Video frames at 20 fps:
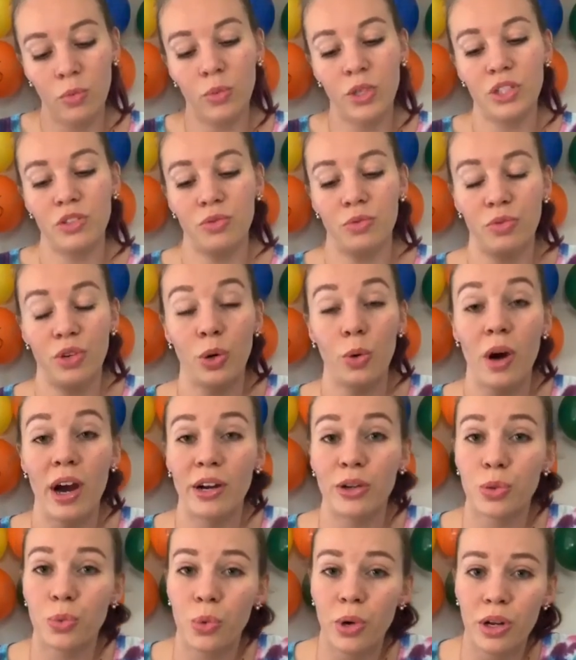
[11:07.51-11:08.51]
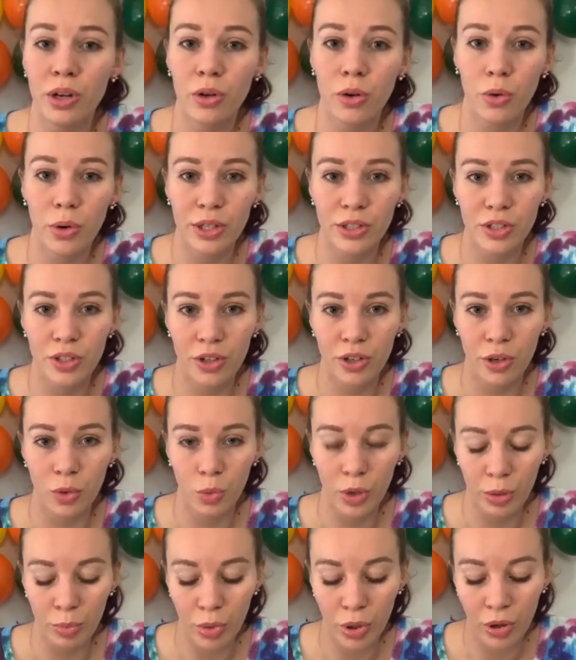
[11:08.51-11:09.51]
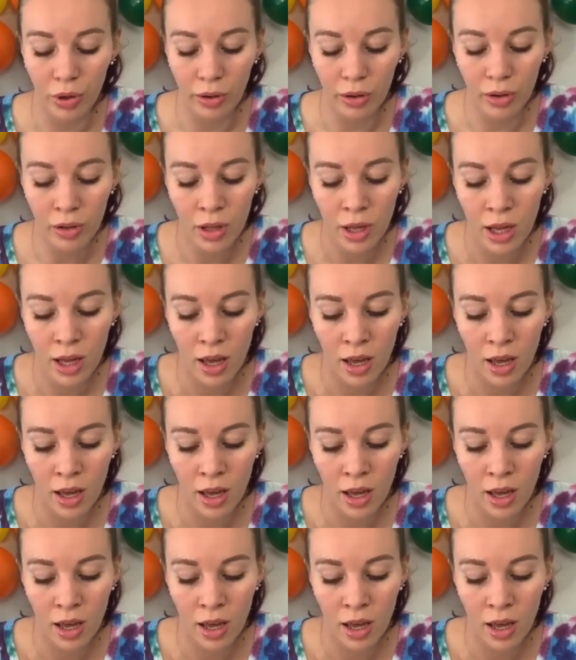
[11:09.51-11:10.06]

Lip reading: which requires 1 oyster, 1 pearl,